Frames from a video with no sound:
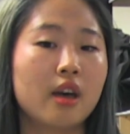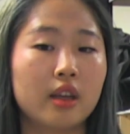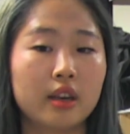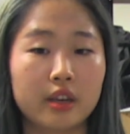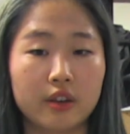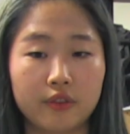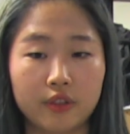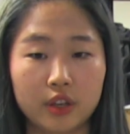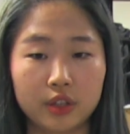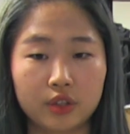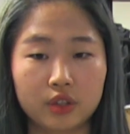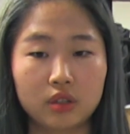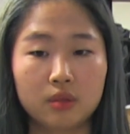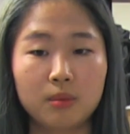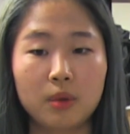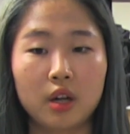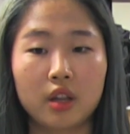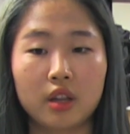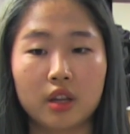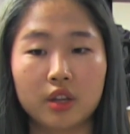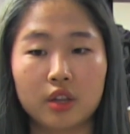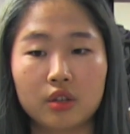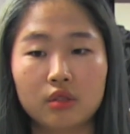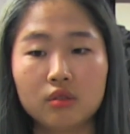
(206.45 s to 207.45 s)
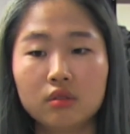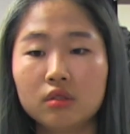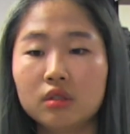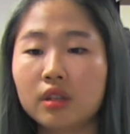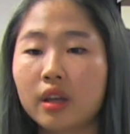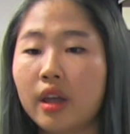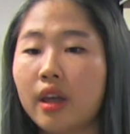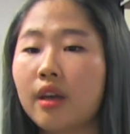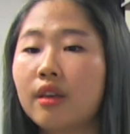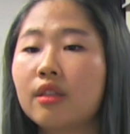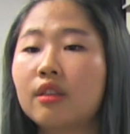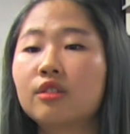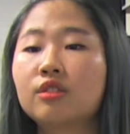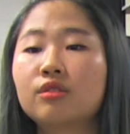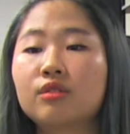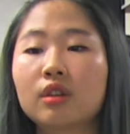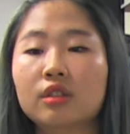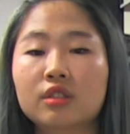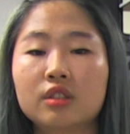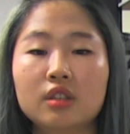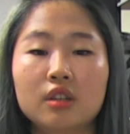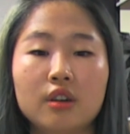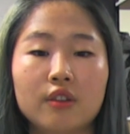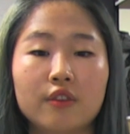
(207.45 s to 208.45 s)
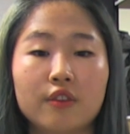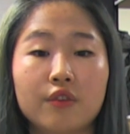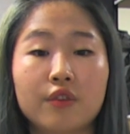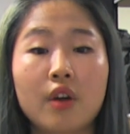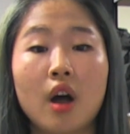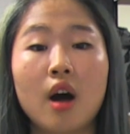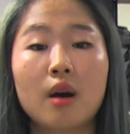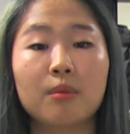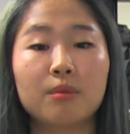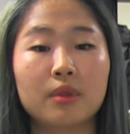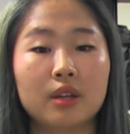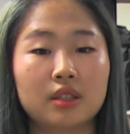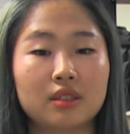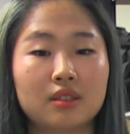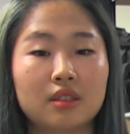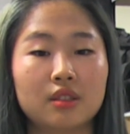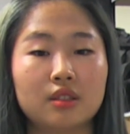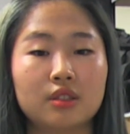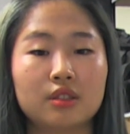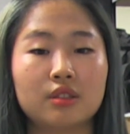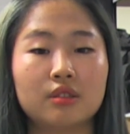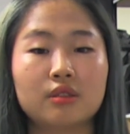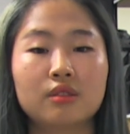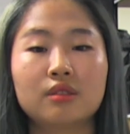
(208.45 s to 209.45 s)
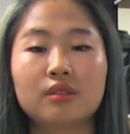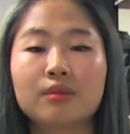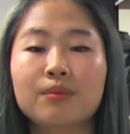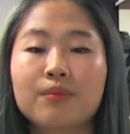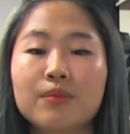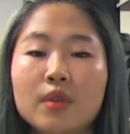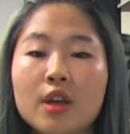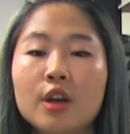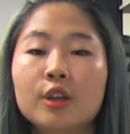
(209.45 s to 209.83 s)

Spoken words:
individual molecules and the structure of complex tissues.